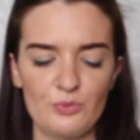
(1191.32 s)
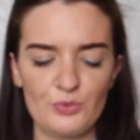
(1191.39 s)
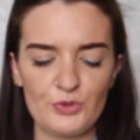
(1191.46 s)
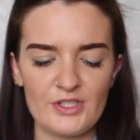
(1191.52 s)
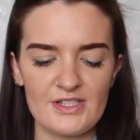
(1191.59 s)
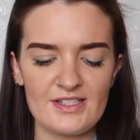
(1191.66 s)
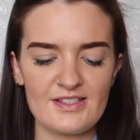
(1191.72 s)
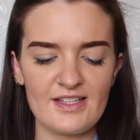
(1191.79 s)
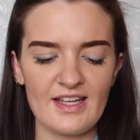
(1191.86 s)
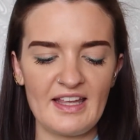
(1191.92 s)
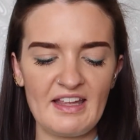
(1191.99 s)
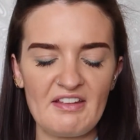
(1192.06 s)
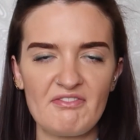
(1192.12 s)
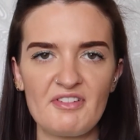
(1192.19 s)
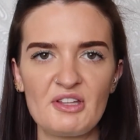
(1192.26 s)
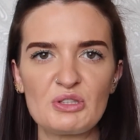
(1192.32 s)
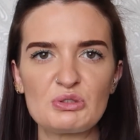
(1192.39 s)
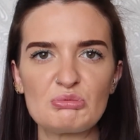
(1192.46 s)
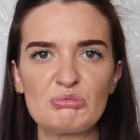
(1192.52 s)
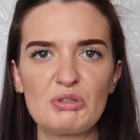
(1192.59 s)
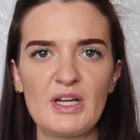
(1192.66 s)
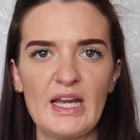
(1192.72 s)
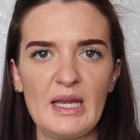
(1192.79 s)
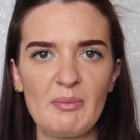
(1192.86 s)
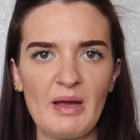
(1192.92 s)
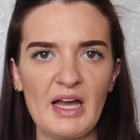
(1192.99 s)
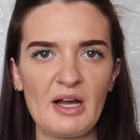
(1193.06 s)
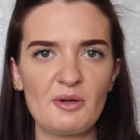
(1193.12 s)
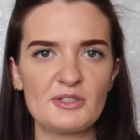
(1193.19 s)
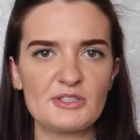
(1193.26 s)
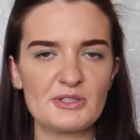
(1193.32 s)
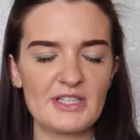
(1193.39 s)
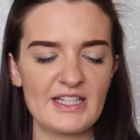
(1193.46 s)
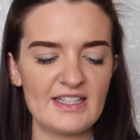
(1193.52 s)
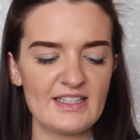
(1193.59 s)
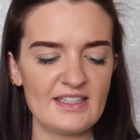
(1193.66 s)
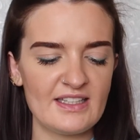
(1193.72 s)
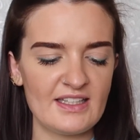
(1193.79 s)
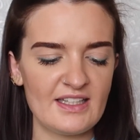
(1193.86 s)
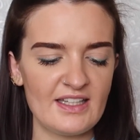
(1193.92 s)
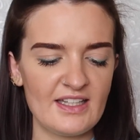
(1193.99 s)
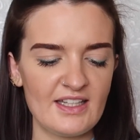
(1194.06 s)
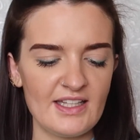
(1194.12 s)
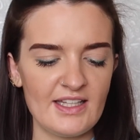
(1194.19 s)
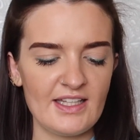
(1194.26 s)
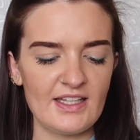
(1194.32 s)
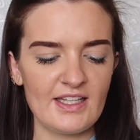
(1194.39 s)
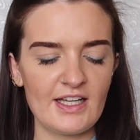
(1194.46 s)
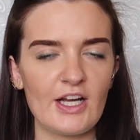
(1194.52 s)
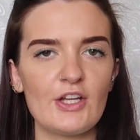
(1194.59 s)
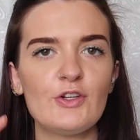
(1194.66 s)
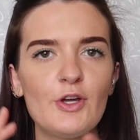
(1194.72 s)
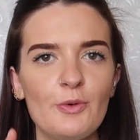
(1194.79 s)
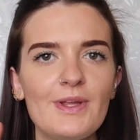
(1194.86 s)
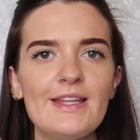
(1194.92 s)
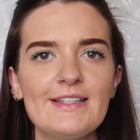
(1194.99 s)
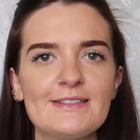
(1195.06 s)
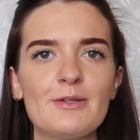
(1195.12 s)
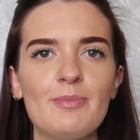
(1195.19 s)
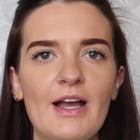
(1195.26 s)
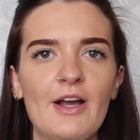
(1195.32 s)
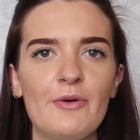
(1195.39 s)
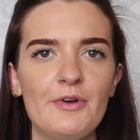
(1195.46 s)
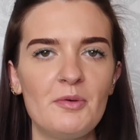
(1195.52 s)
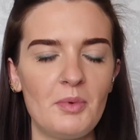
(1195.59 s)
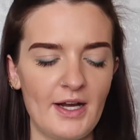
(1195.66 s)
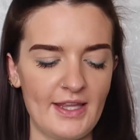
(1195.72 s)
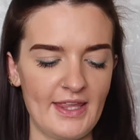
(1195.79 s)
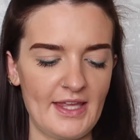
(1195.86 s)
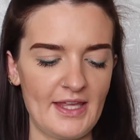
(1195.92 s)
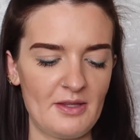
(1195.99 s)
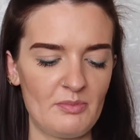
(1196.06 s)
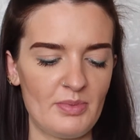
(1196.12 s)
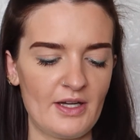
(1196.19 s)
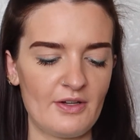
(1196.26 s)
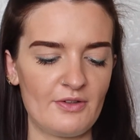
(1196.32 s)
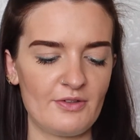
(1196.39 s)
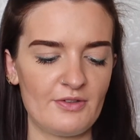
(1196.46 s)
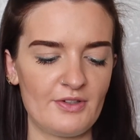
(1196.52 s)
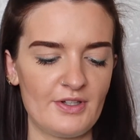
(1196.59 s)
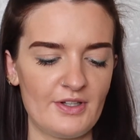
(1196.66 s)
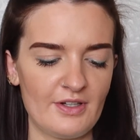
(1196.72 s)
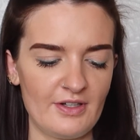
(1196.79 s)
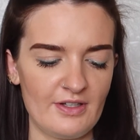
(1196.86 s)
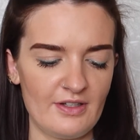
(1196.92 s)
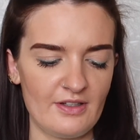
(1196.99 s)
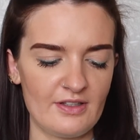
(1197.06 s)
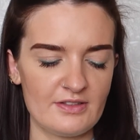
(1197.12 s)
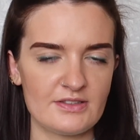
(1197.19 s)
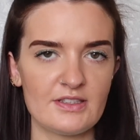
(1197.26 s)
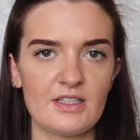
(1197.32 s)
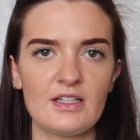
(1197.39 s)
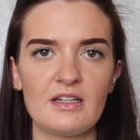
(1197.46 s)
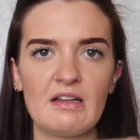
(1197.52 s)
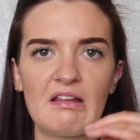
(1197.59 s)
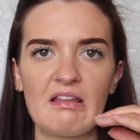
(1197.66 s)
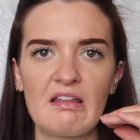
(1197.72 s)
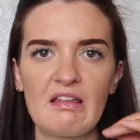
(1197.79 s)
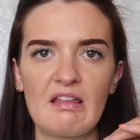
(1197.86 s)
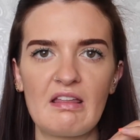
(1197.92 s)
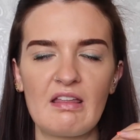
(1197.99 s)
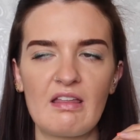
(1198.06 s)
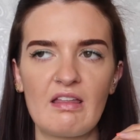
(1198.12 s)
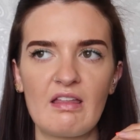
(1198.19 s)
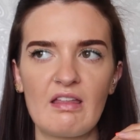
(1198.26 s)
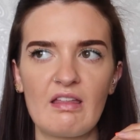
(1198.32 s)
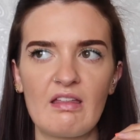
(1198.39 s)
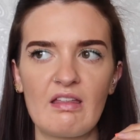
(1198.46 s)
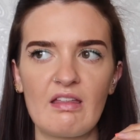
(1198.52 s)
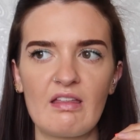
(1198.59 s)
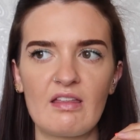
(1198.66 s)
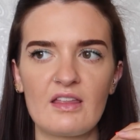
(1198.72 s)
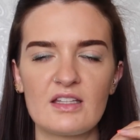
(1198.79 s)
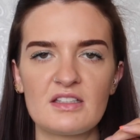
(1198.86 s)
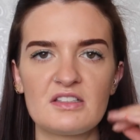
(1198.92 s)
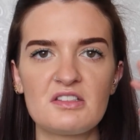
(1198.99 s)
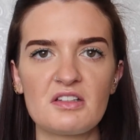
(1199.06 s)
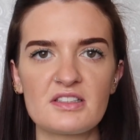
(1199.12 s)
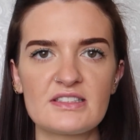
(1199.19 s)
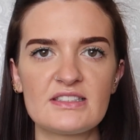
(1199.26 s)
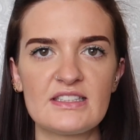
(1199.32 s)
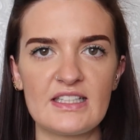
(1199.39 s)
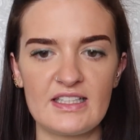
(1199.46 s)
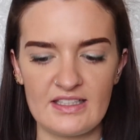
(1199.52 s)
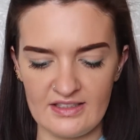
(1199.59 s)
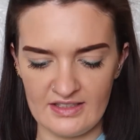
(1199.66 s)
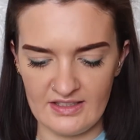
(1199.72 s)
I would say it feels really powdery. I know it is a powder, but I hate powder highlights that are like dusty.